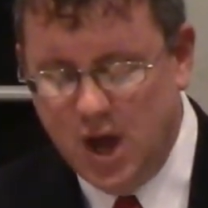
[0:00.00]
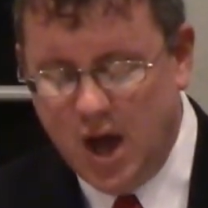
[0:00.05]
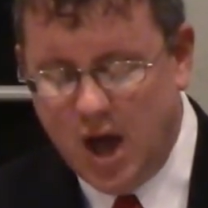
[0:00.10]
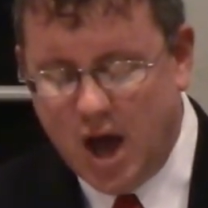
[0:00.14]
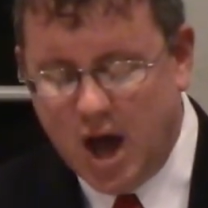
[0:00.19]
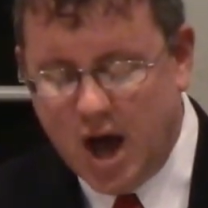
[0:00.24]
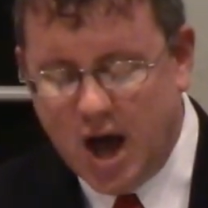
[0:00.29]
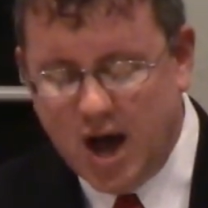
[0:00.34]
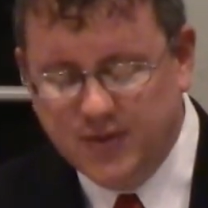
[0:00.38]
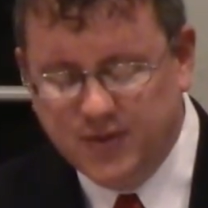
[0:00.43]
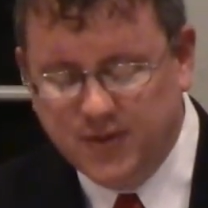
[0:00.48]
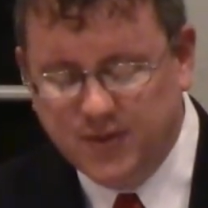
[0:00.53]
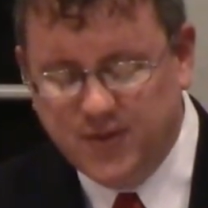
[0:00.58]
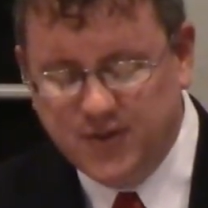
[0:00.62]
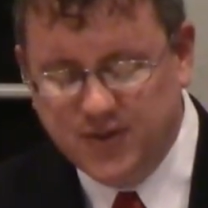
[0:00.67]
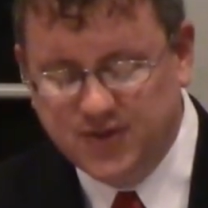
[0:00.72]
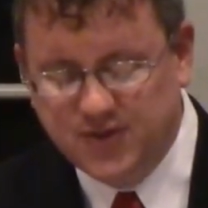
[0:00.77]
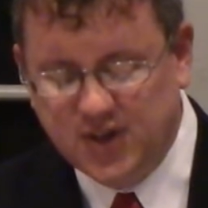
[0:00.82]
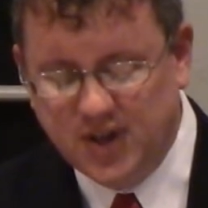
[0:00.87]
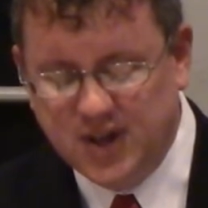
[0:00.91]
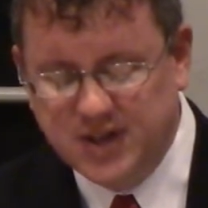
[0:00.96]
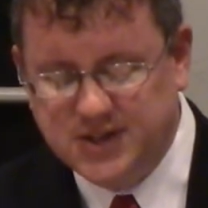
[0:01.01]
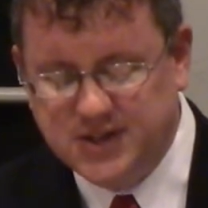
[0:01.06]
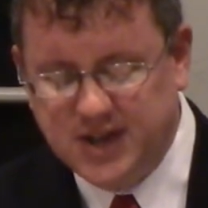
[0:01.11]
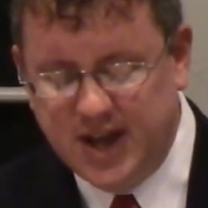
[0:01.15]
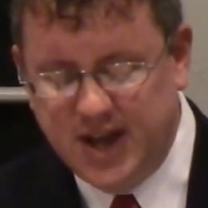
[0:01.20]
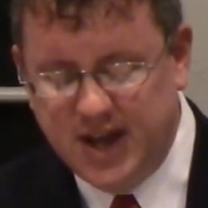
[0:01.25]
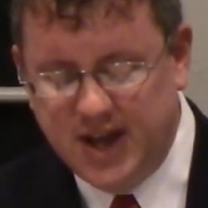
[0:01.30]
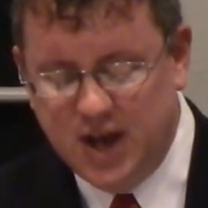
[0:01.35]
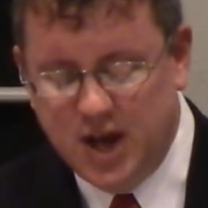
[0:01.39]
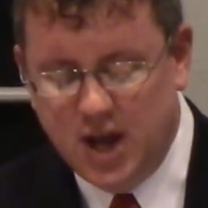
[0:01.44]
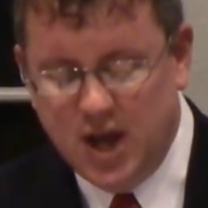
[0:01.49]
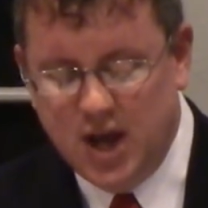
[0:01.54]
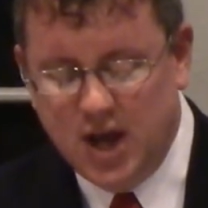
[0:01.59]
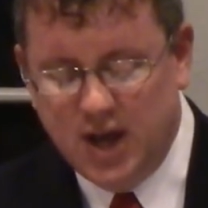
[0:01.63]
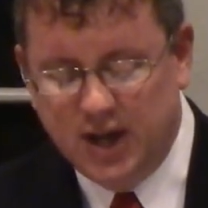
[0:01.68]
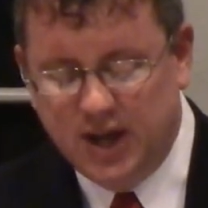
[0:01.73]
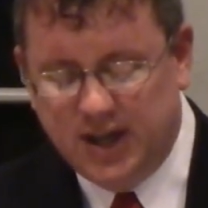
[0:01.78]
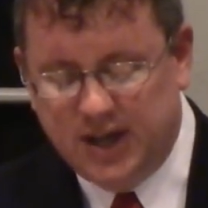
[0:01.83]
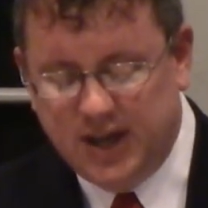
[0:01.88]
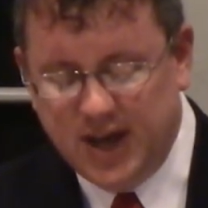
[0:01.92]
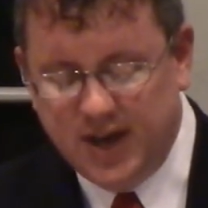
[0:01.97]
I often facilitate
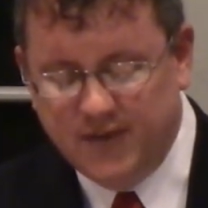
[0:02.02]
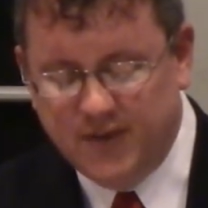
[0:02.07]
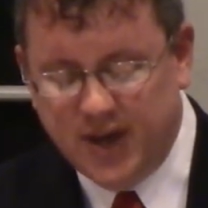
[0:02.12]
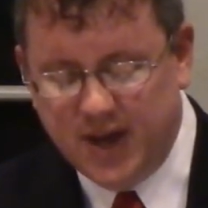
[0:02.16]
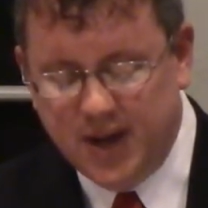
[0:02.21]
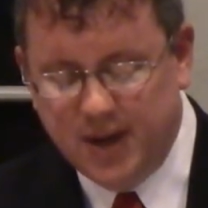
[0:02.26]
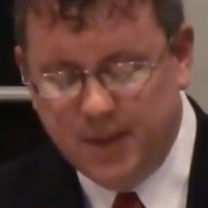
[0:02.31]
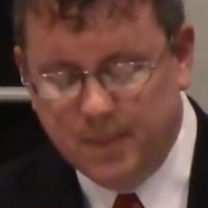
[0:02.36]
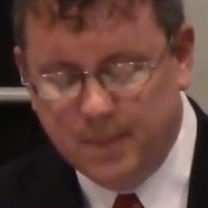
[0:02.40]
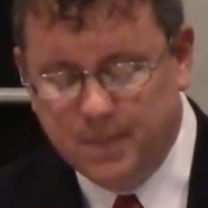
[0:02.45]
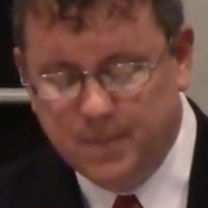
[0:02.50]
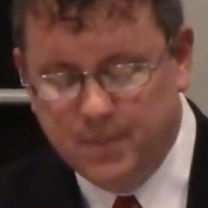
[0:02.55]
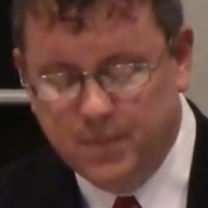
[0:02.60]
giving